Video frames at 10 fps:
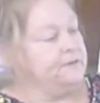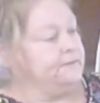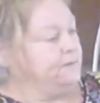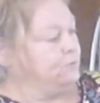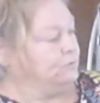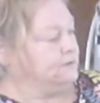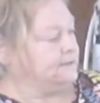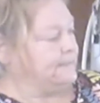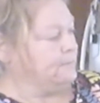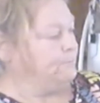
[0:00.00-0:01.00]
They wrote
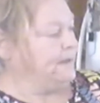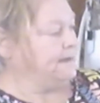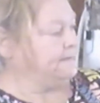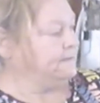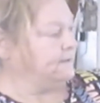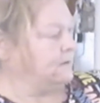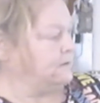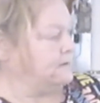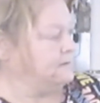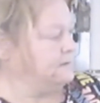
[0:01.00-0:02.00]
this on the back of the
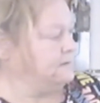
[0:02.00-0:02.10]
darn.